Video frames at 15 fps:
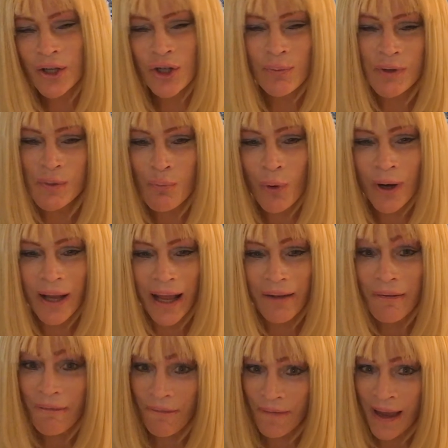She was more
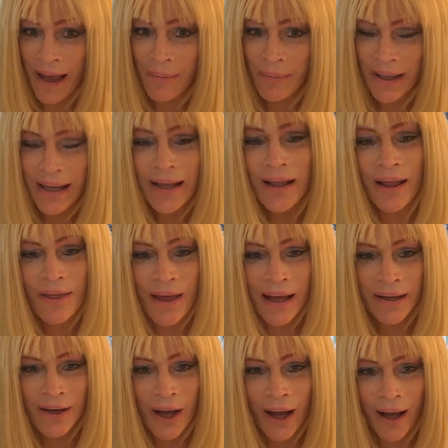like family
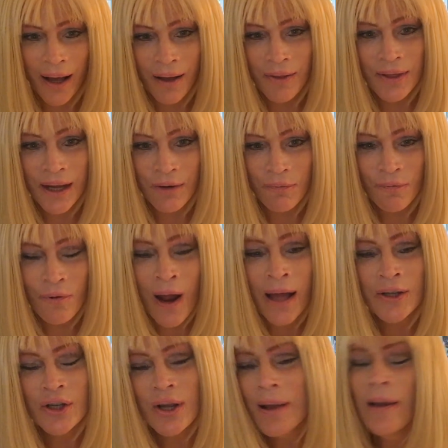than a
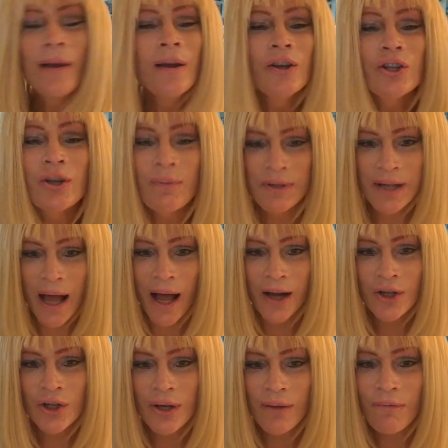friend. She was
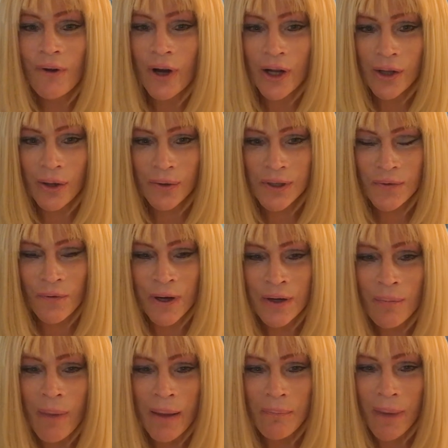actually a very close friend
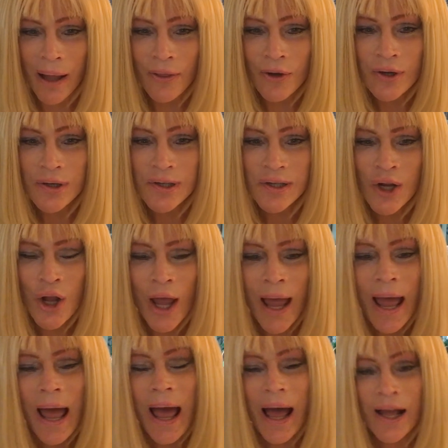of my mother's,
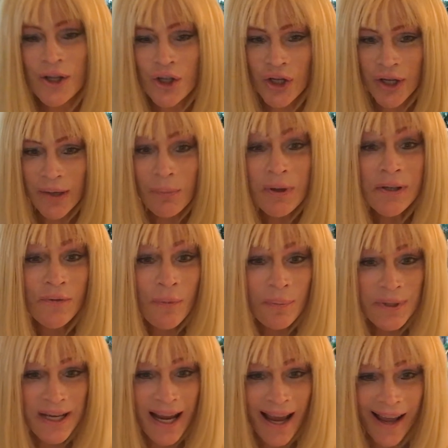and she was
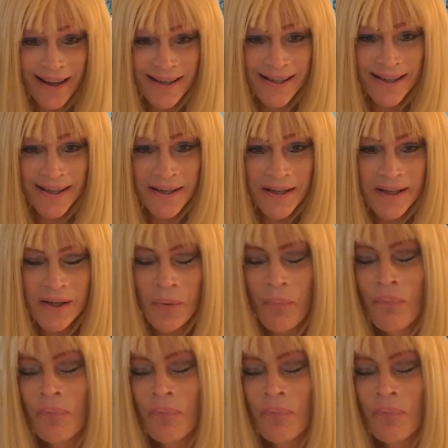from Texas.